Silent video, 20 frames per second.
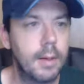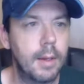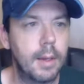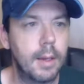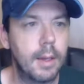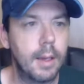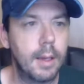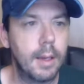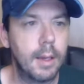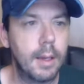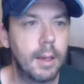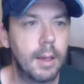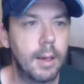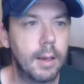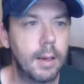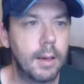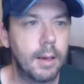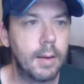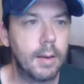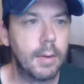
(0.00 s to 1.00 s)

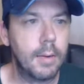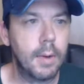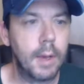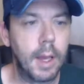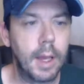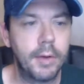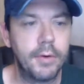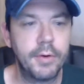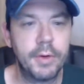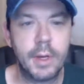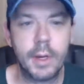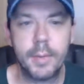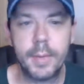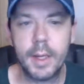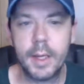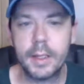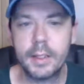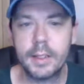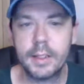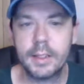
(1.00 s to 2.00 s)
And as you come
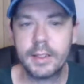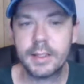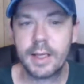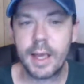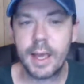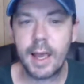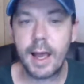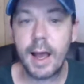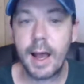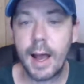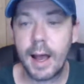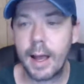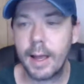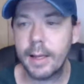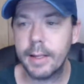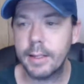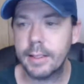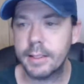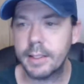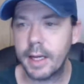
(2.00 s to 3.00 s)
in, say hi
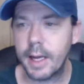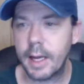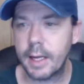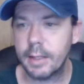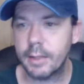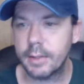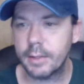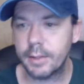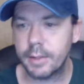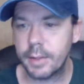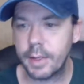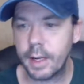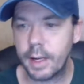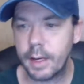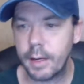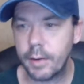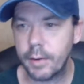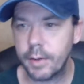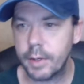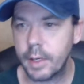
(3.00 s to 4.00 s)
in the chat so that I
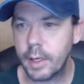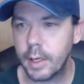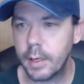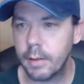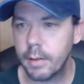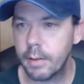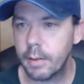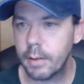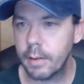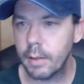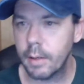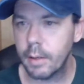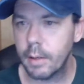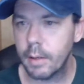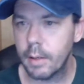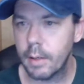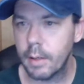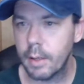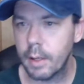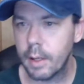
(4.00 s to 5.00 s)
know you're here.
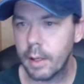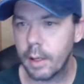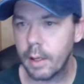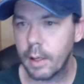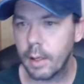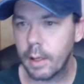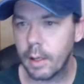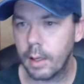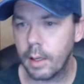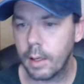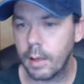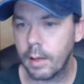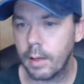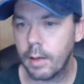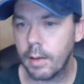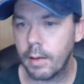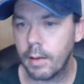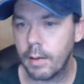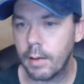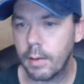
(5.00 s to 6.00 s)

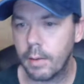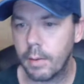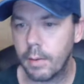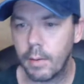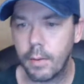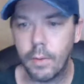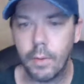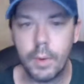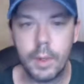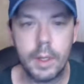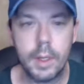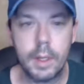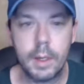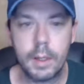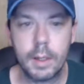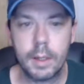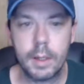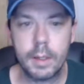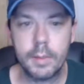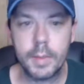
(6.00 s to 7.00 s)
And we
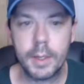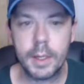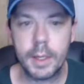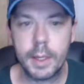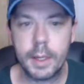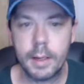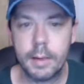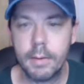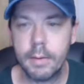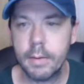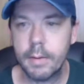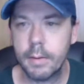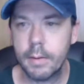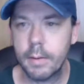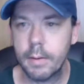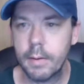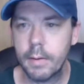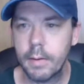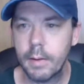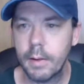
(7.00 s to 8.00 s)
are going to be here
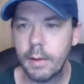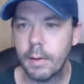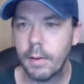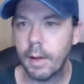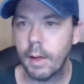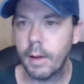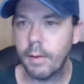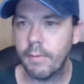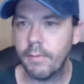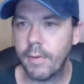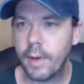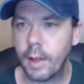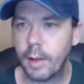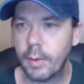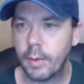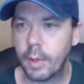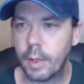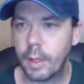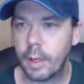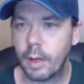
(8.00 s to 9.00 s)

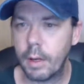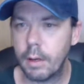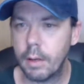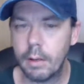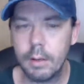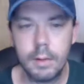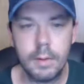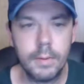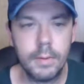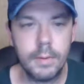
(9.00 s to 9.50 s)
following along.